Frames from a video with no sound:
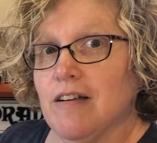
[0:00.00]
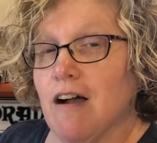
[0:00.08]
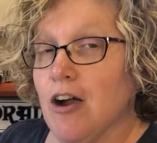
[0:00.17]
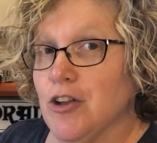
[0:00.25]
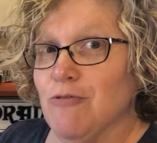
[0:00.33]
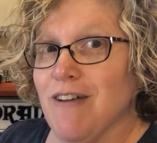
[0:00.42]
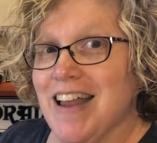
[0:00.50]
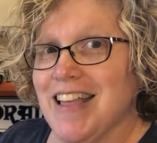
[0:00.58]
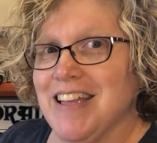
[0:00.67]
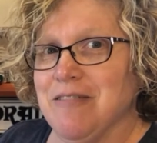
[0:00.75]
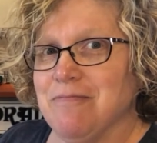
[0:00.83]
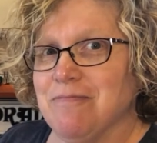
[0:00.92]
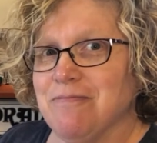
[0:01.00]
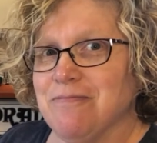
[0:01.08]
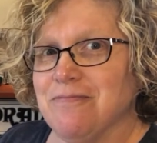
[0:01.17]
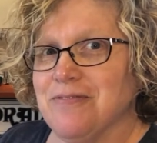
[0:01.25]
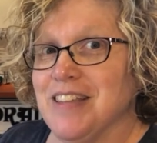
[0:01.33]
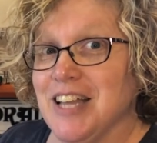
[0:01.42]
Are you ready?
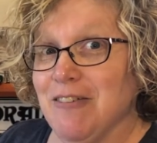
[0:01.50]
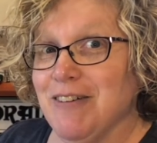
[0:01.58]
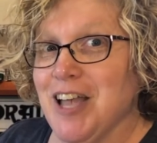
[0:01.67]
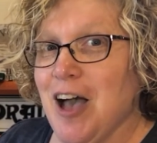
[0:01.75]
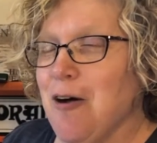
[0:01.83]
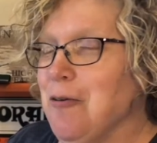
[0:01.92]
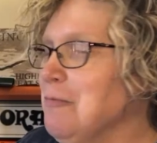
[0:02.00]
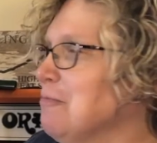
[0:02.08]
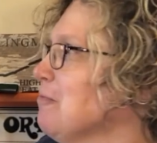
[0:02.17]
Here we go.